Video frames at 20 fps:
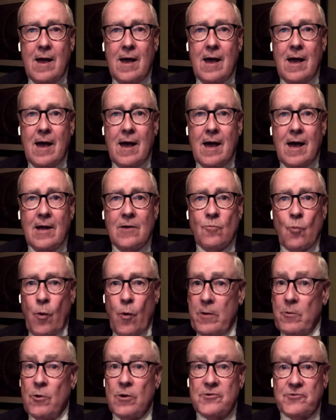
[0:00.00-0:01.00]

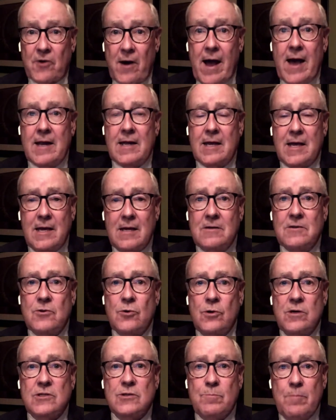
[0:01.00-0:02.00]
And we will try to
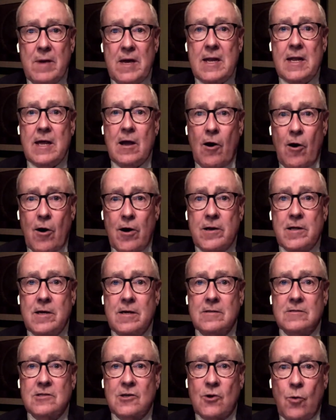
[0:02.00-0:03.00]
get to as many
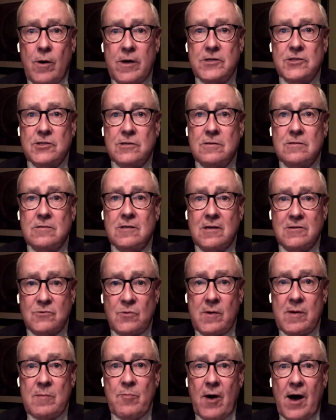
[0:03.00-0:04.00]
audience questions
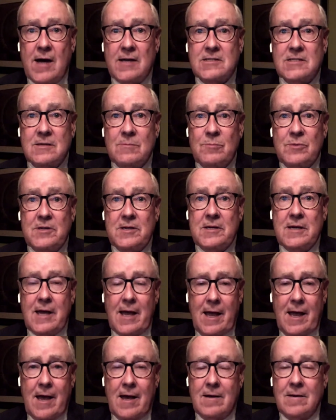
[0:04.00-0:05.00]
as we possibly
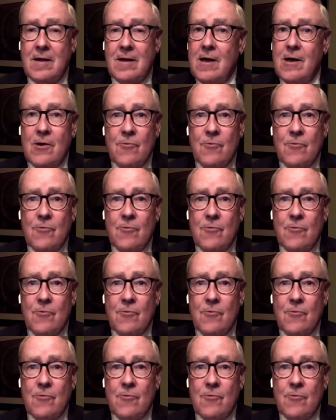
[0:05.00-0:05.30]
can.